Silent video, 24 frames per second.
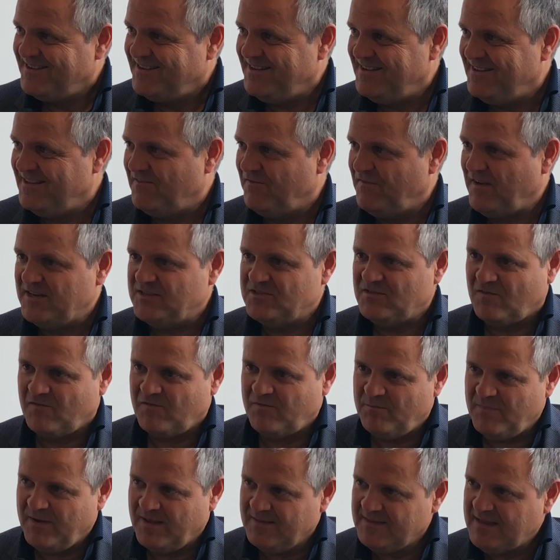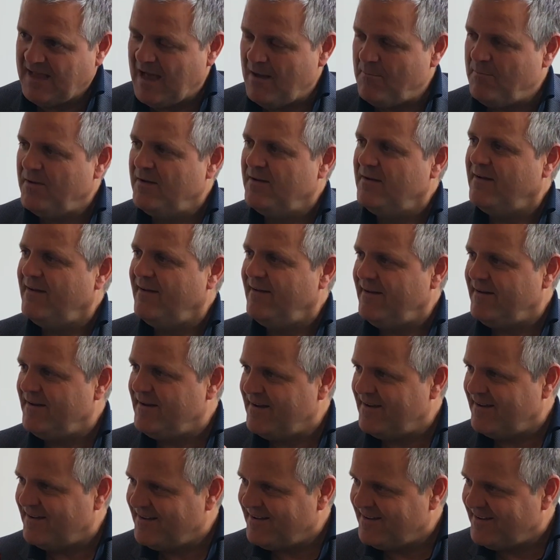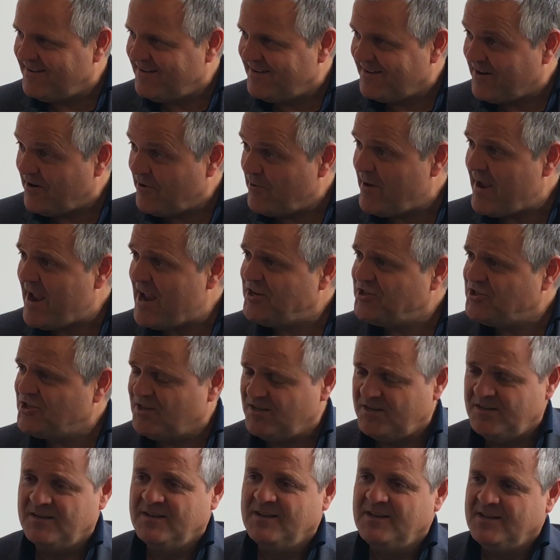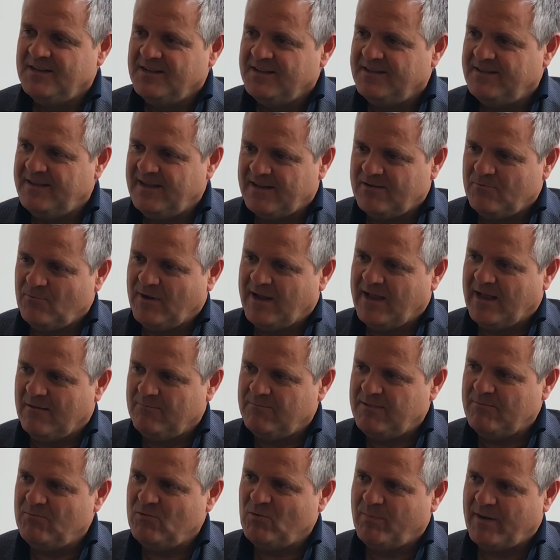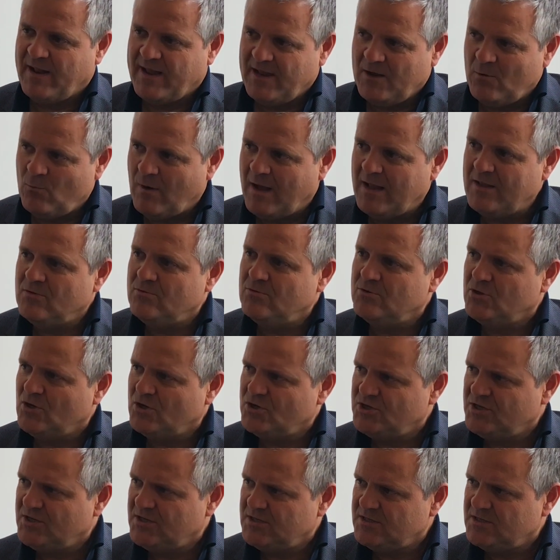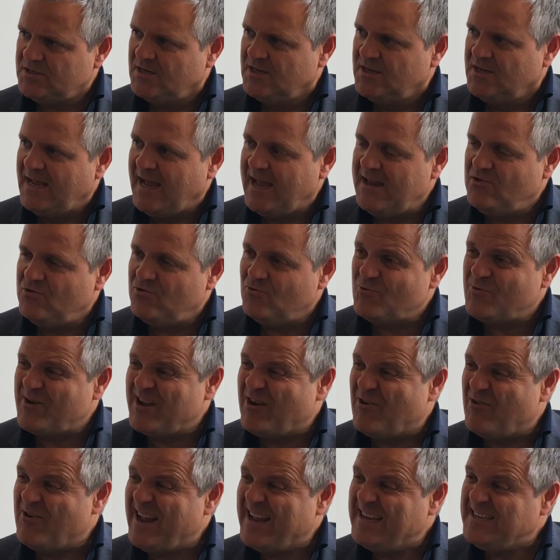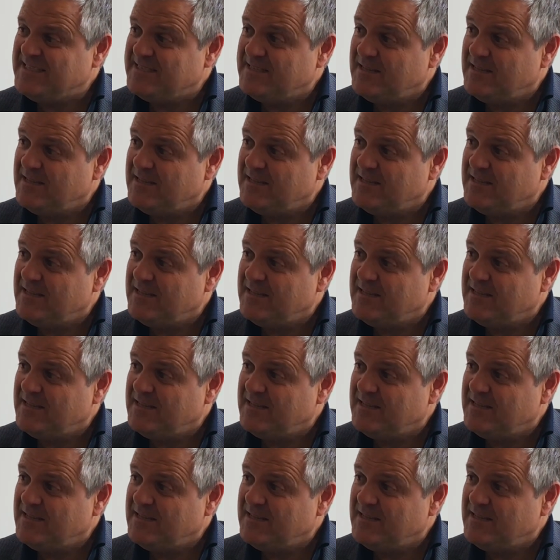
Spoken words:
in the phase of build-up and creation, that we help them to play in 1-2 touches and to recognize